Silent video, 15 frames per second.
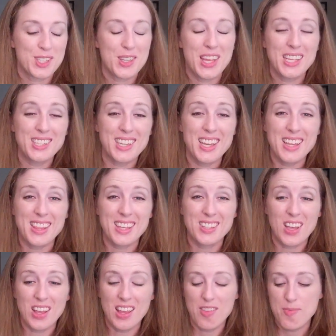So that's it.
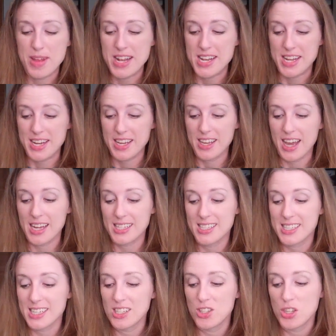That's all I've been knitting. I
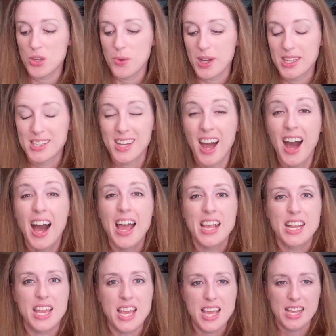did do a
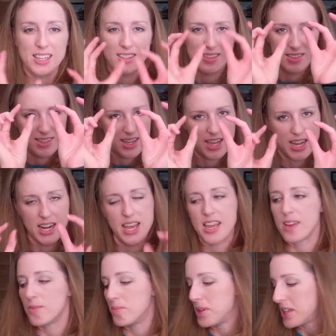tiny
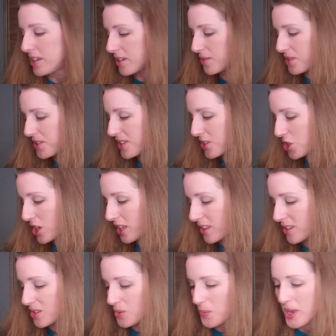bit of
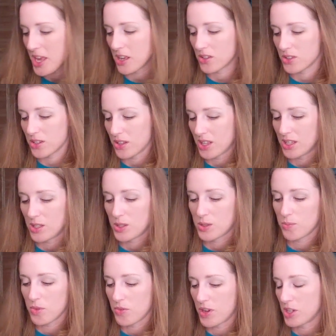stitching this week. So
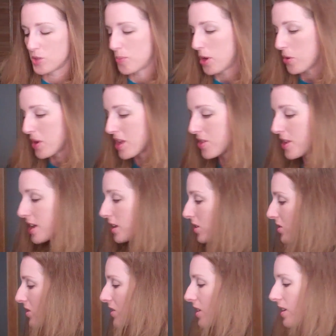let's move on to pokey
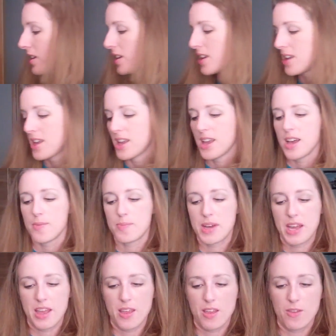things.
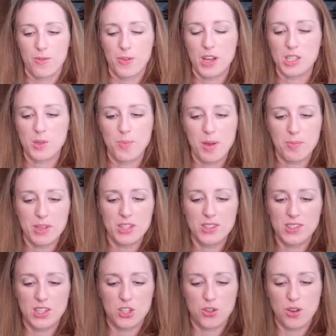My Frosted
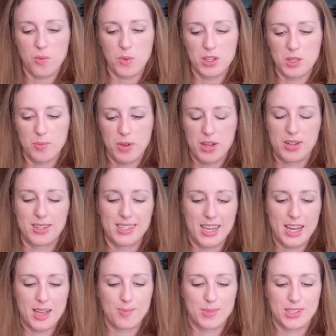Pumpkin Stitchery Once Upon a
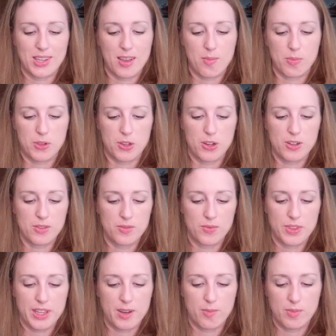Time sampler
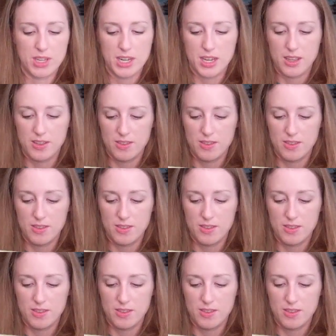that I'm